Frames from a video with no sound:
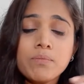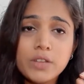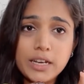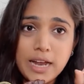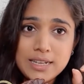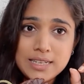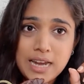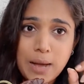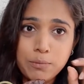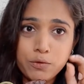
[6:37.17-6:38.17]
it had
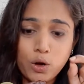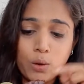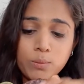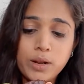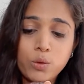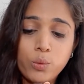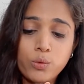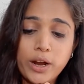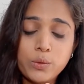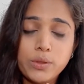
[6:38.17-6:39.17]
snapped from like
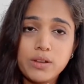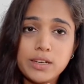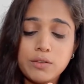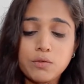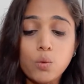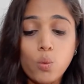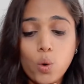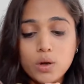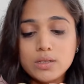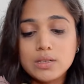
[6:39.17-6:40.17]
right where the leaf
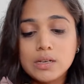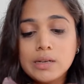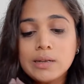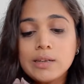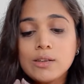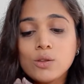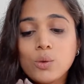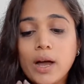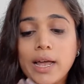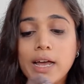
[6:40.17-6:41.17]
was.
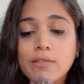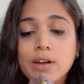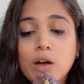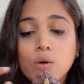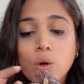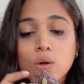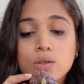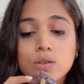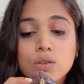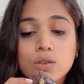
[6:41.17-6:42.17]
So I have now
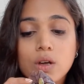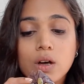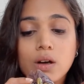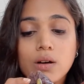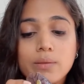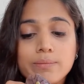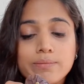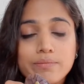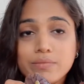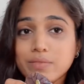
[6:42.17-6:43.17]
lost
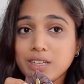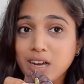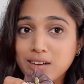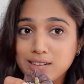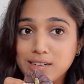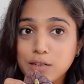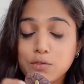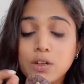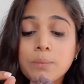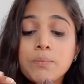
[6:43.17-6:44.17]
the youngest leaf.
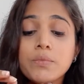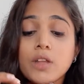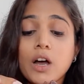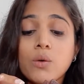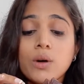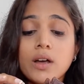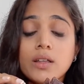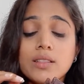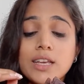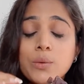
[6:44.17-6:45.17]
Now
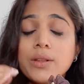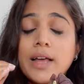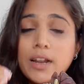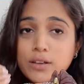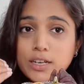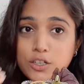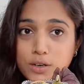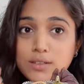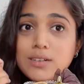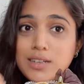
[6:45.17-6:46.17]
the thing with
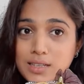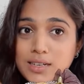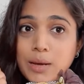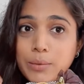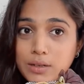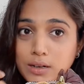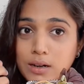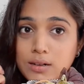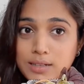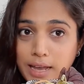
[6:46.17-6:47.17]
Alocasias, the reason I'm a
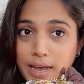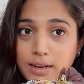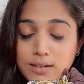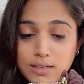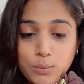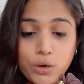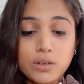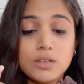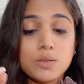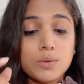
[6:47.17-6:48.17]
little scared and
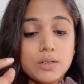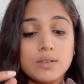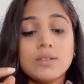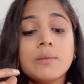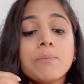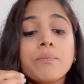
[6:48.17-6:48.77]
disappointed is because